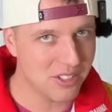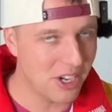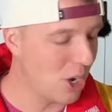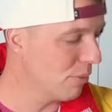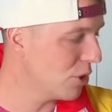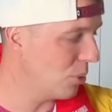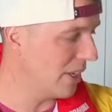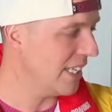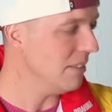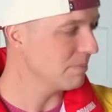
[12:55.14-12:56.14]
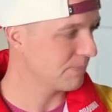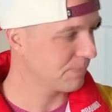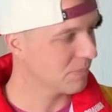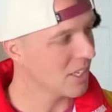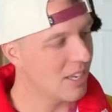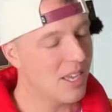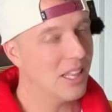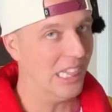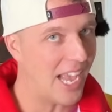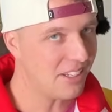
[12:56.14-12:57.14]
into over 20.
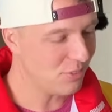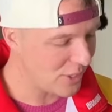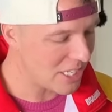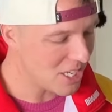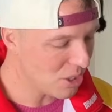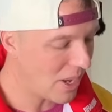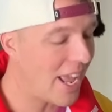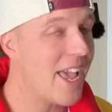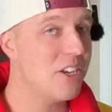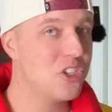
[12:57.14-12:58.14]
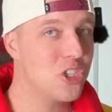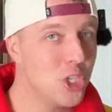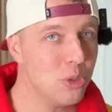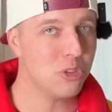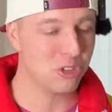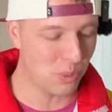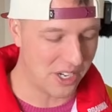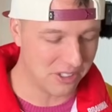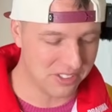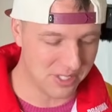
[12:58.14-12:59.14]
Last video, I had two
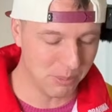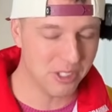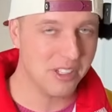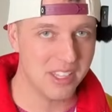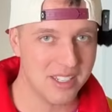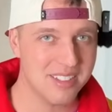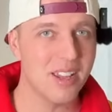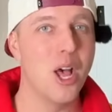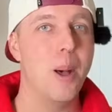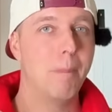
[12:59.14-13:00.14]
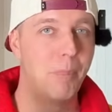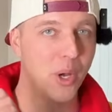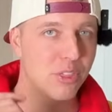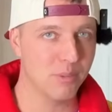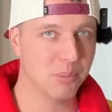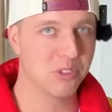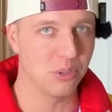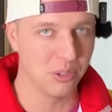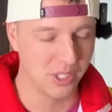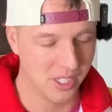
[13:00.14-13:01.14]
sweaters similar to this. Both of them
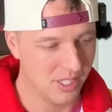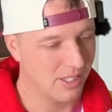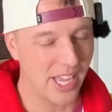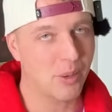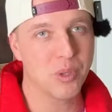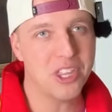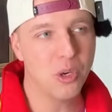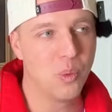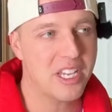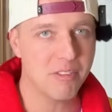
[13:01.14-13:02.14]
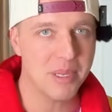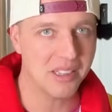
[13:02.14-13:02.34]
sold, like within a week of me